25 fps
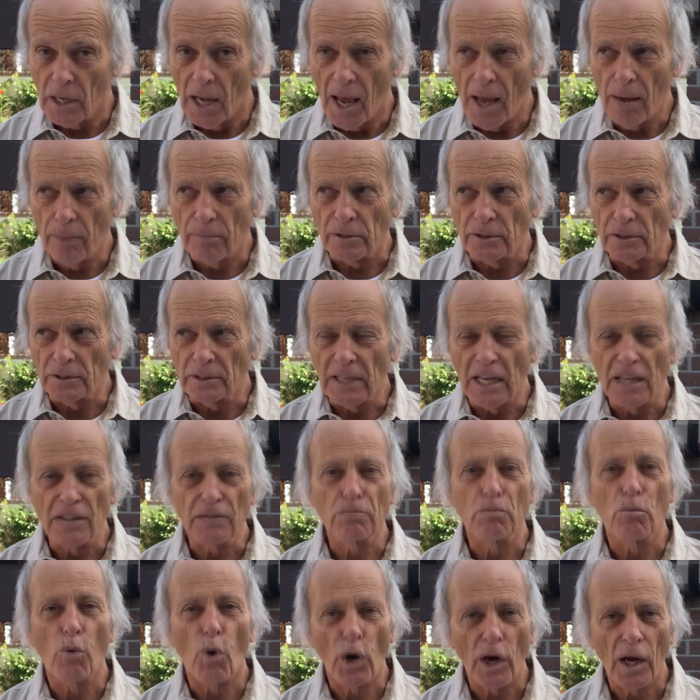it happens,
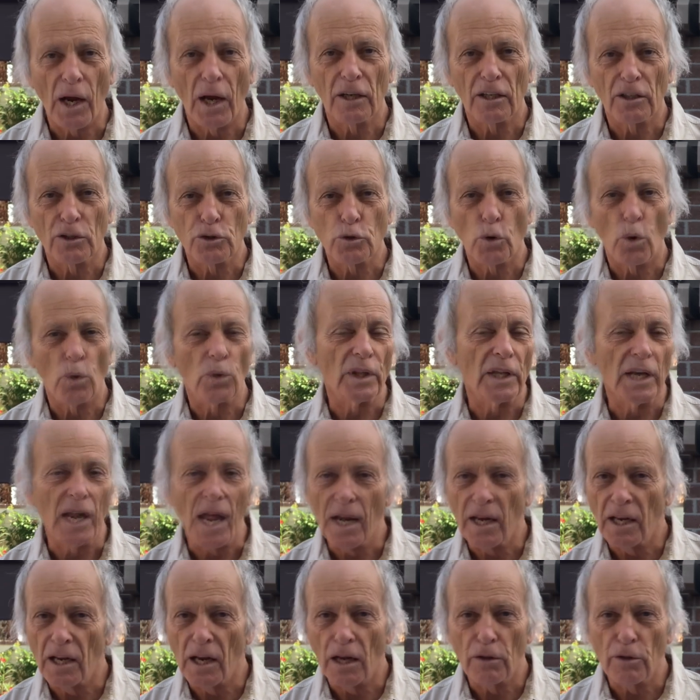has more gun control than
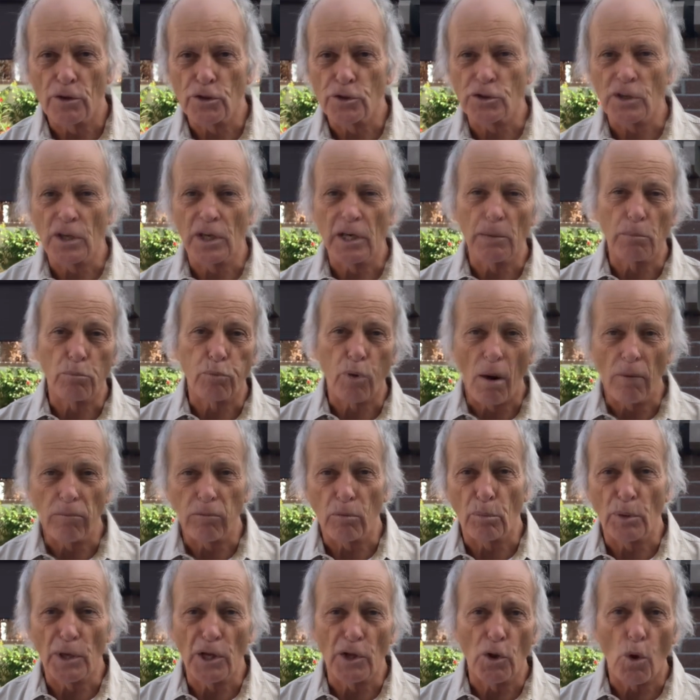any other city
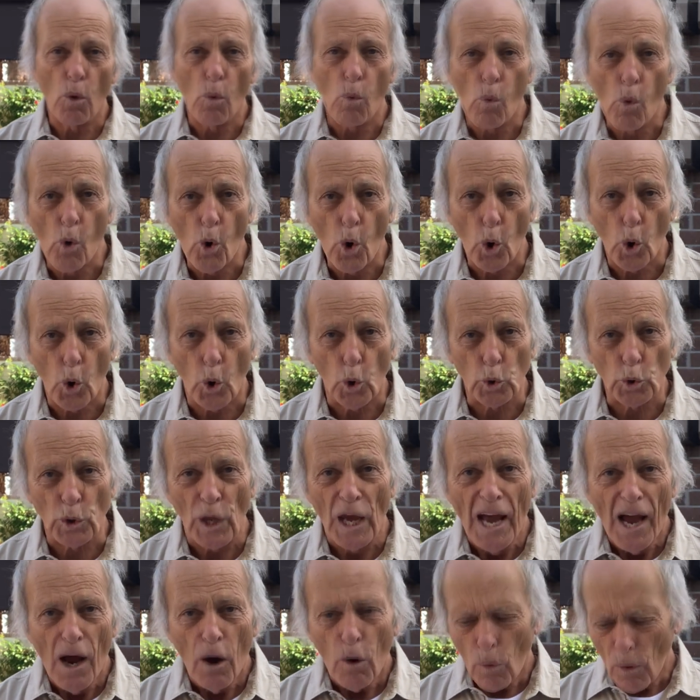probably in the world,
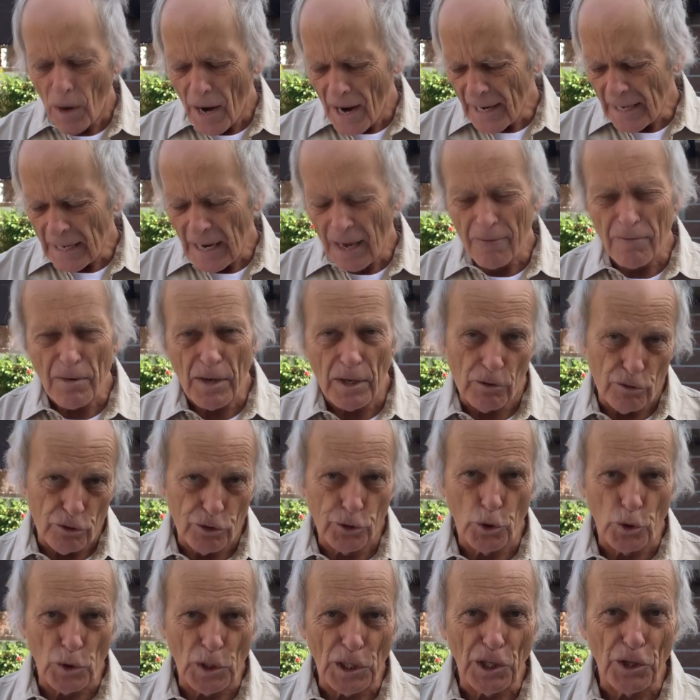right? I mean,
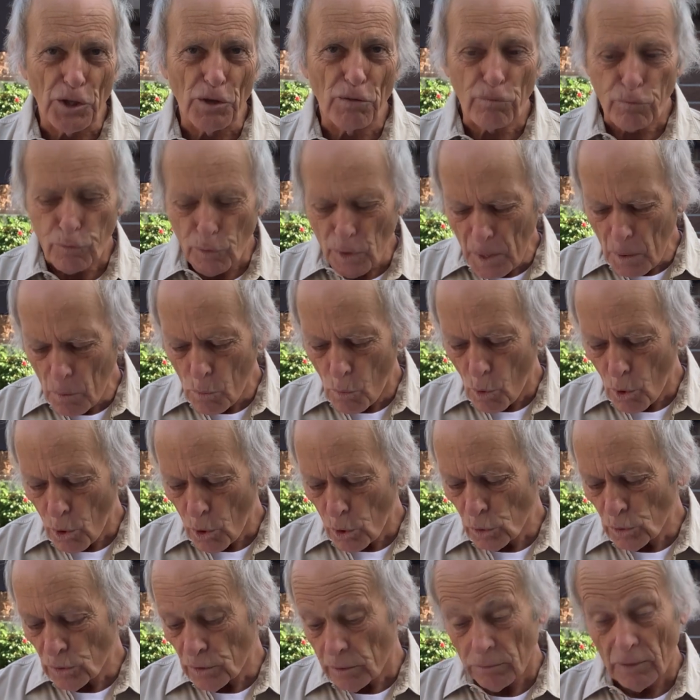certainly the free
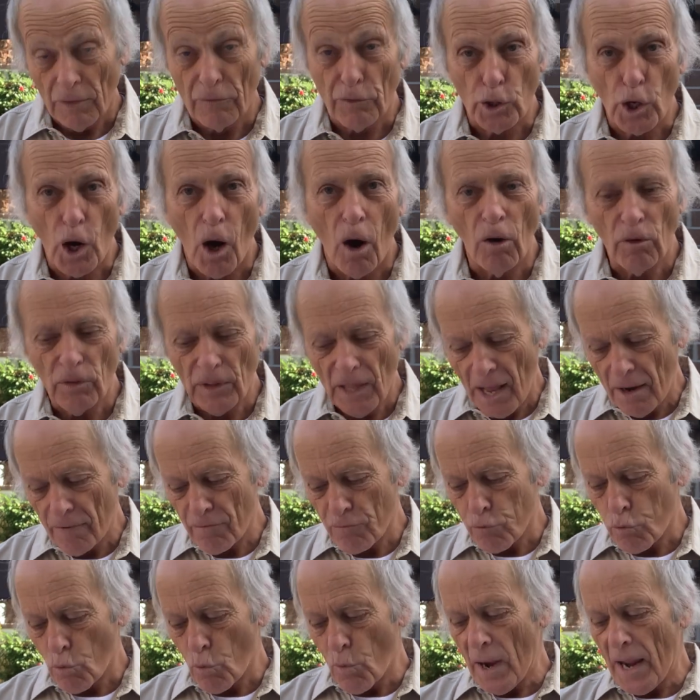world, if you call
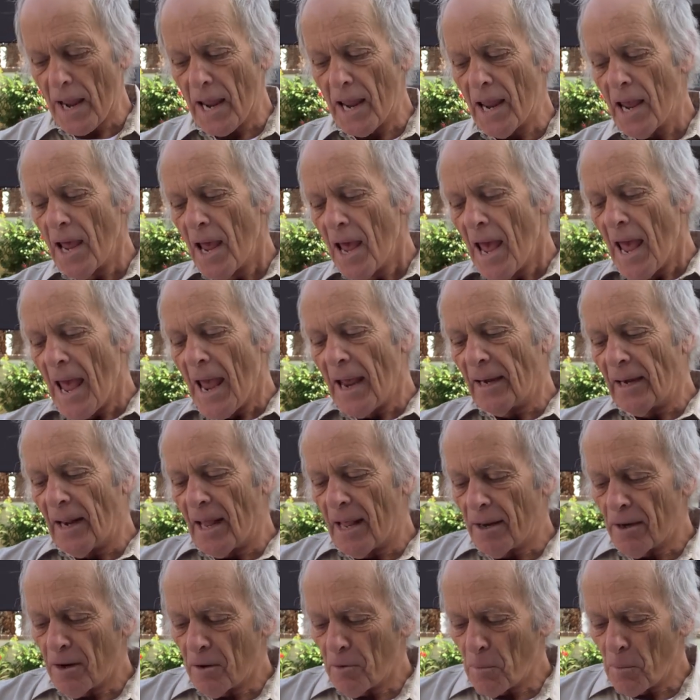that free. And
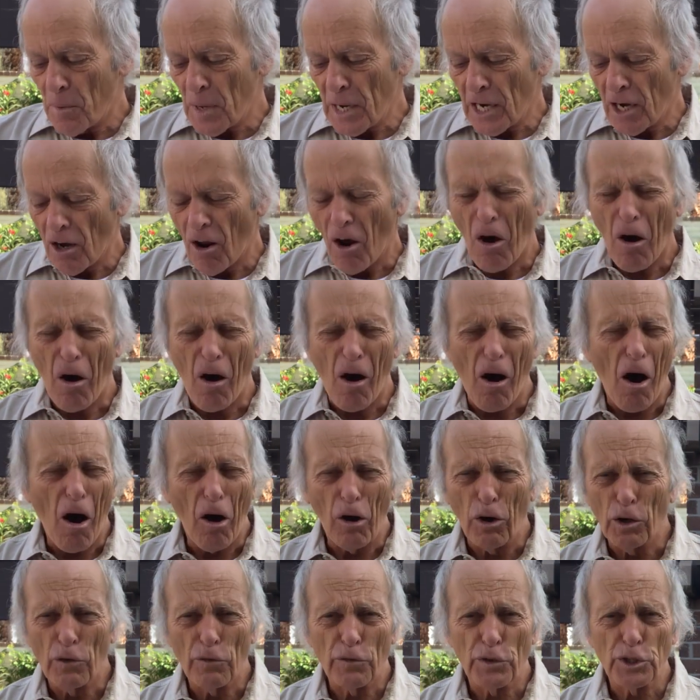I mean,
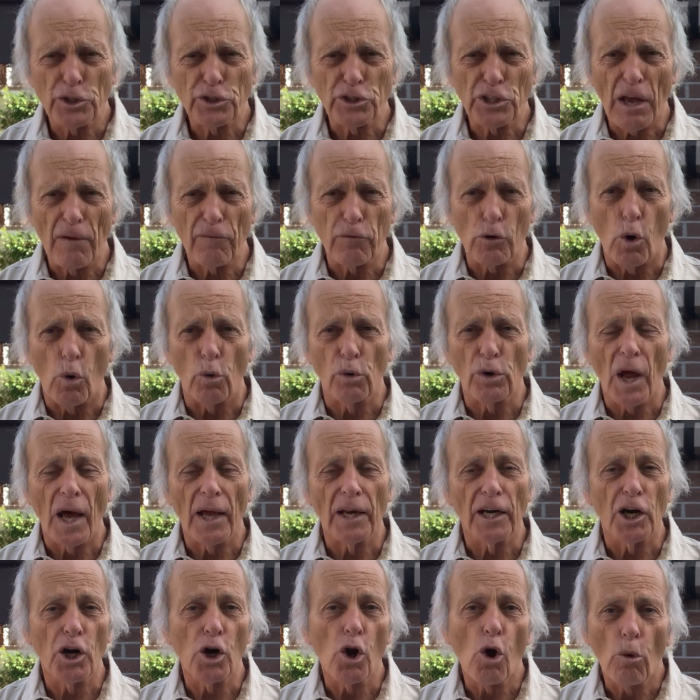all of this stuff going
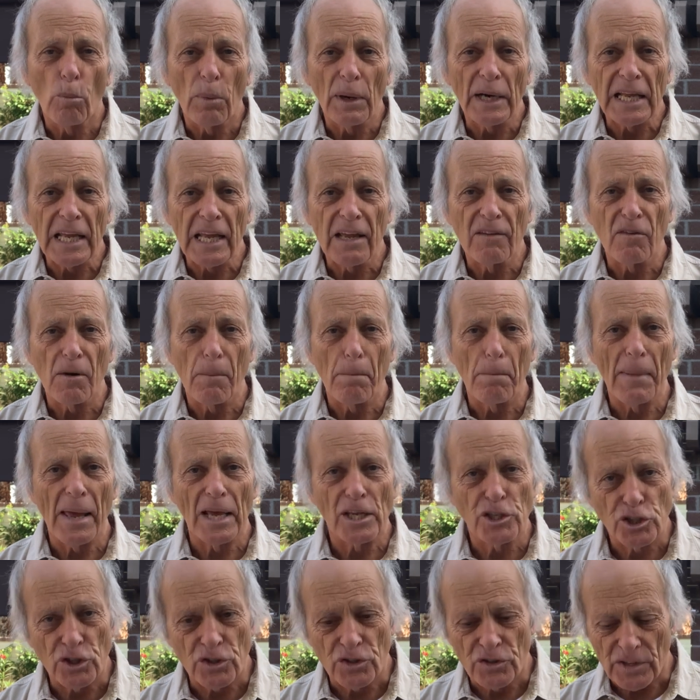on and nobody even
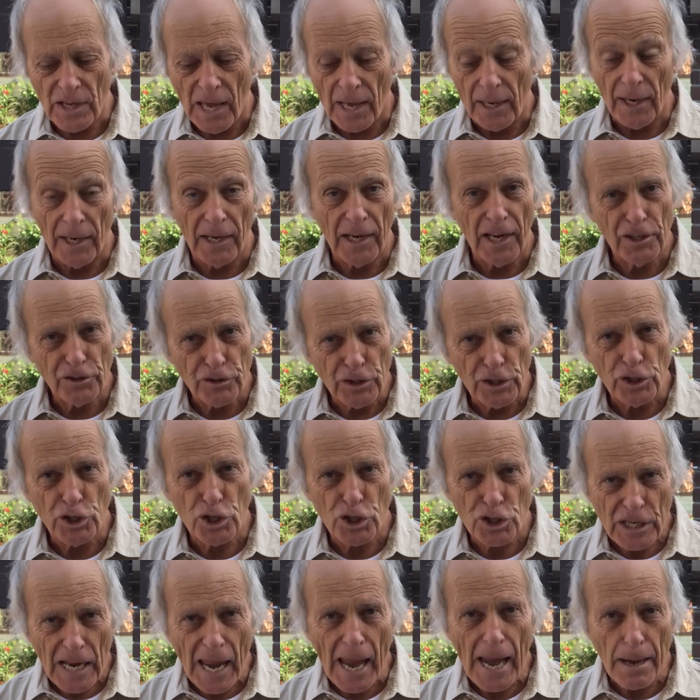mentions that. I guess they
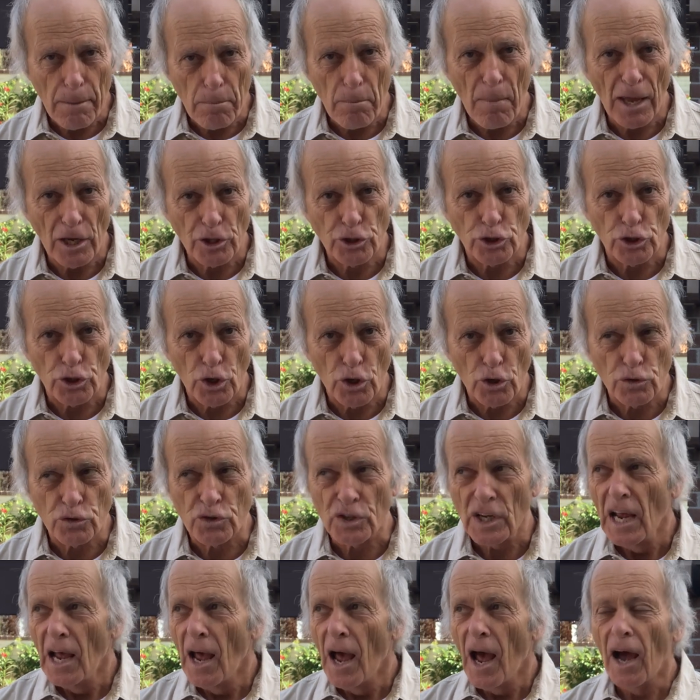just ain't
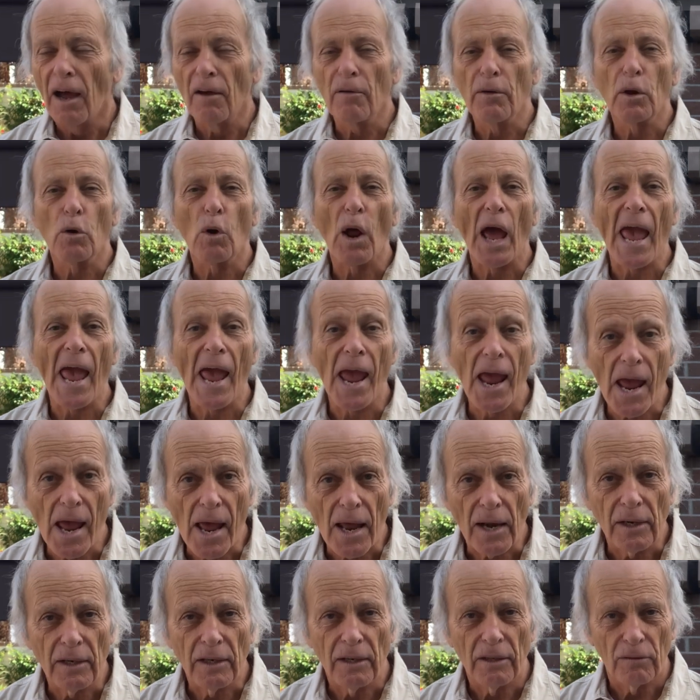mentioners. I mean,
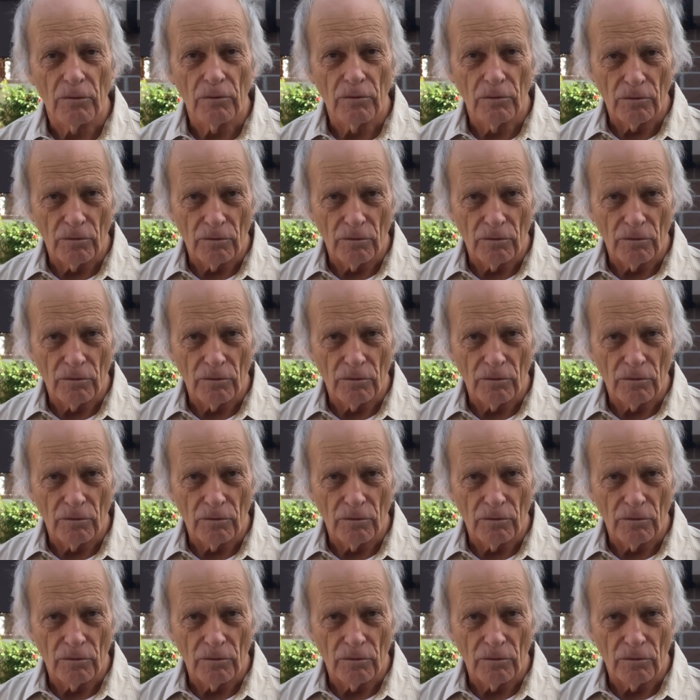and